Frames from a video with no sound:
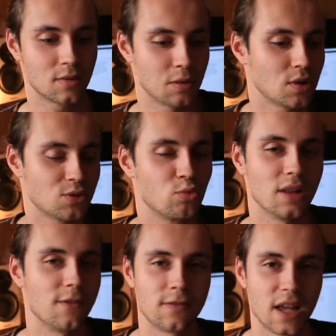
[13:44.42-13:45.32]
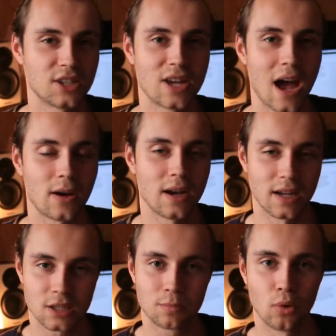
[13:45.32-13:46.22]
wasn't really fleshed out and
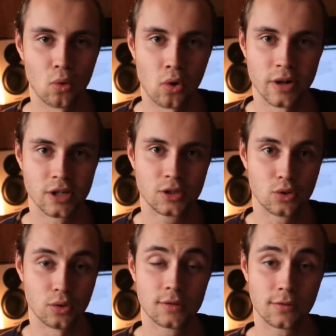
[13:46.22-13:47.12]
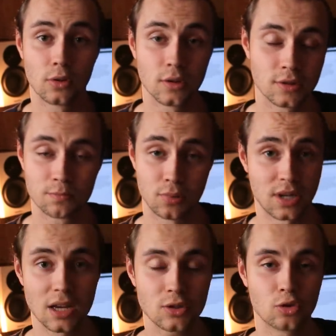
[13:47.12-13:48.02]
explored to its fullest
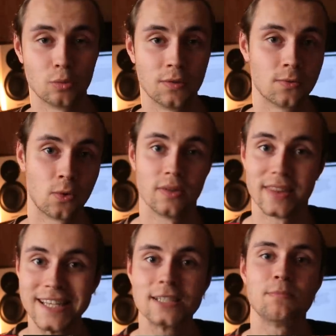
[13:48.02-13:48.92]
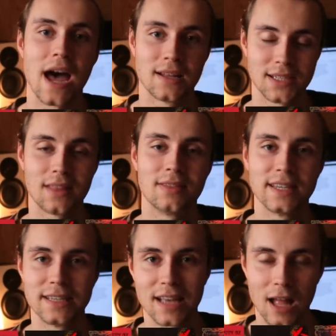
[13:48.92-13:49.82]
potential before these bands and
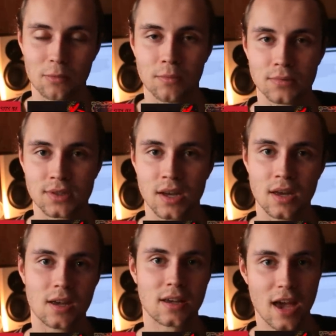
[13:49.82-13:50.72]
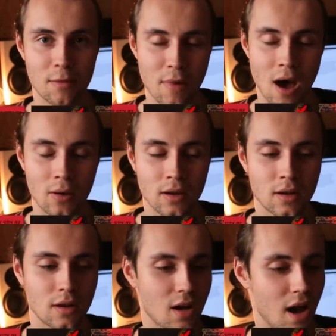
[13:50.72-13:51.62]
these albums came out.
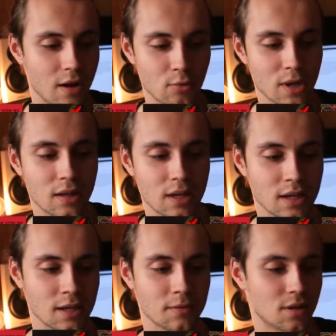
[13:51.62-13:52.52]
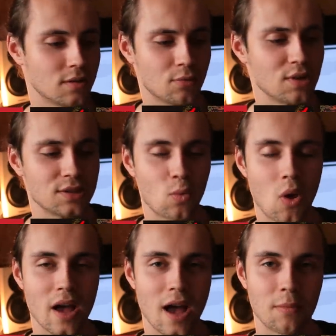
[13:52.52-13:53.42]
The reason
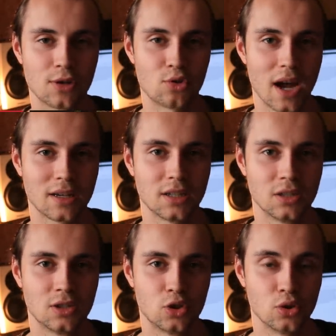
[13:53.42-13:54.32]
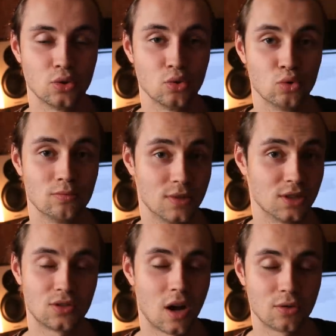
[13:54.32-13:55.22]
why I'm attracted to
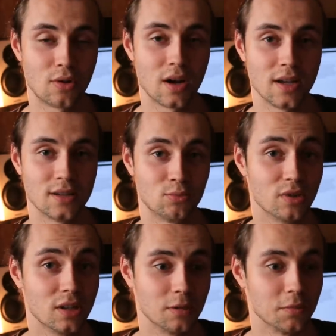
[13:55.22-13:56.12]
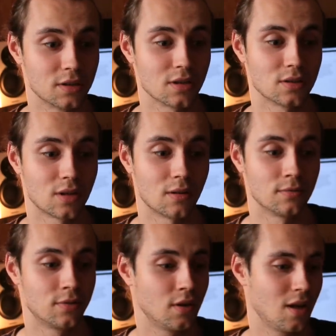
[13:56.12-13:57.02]
this genre is really because
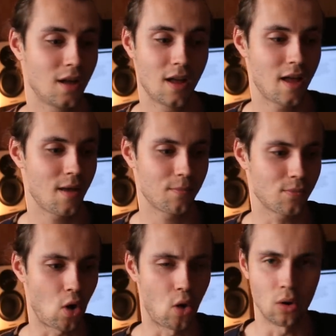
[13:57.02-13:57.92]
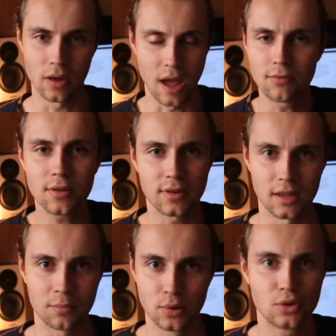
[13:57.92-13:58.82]
of
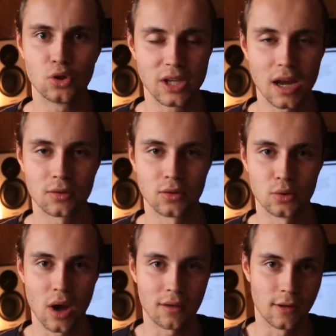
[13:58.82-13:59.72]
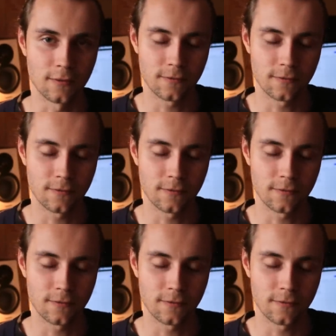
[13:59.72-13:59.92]
everything put together. You have the